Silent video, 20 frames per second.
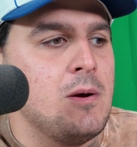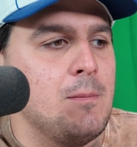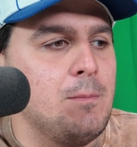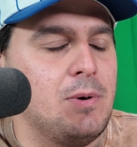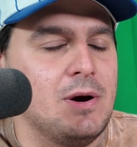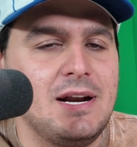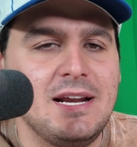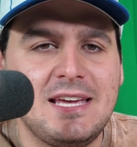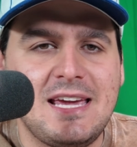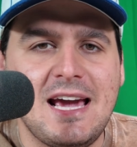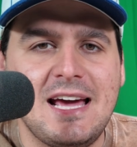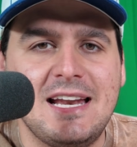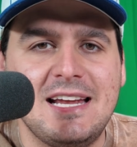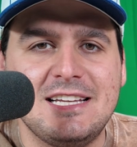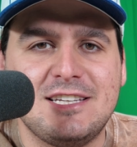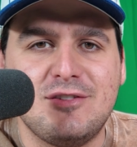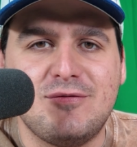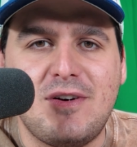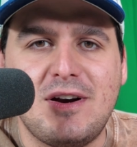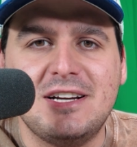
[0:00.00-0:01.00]
But again,
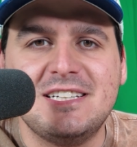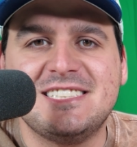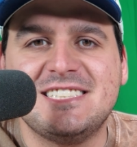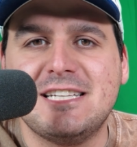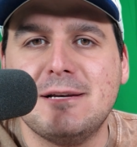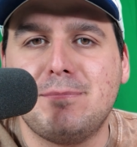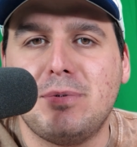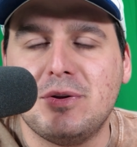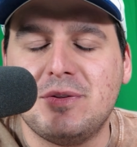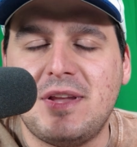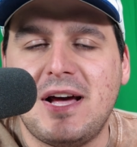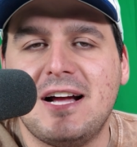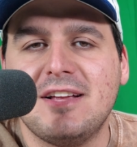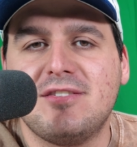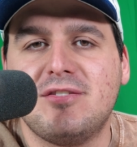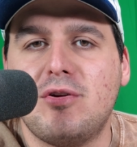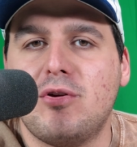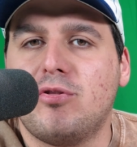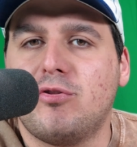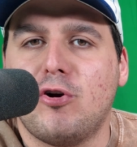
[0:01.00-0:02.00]
it's a very simple nod
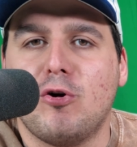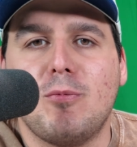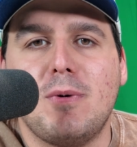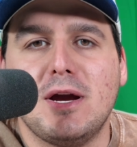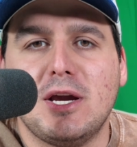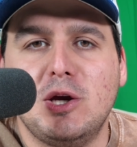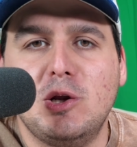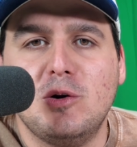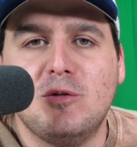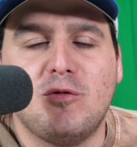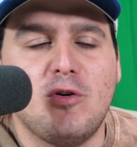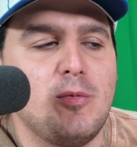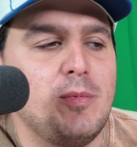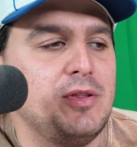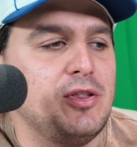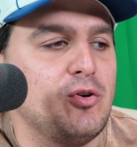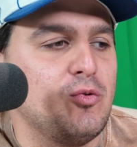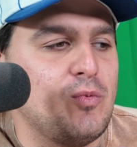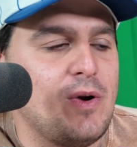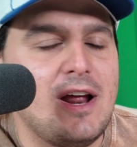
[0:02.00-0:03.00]
to their throwback uniform in
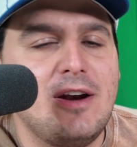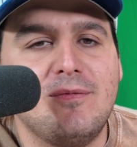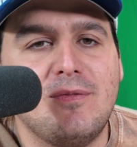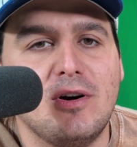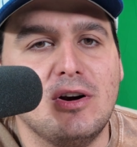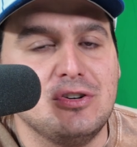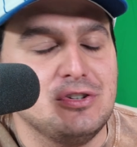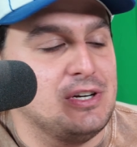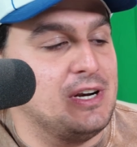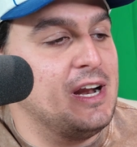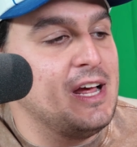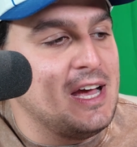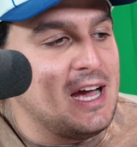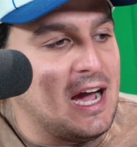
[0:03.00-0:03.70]
the red version.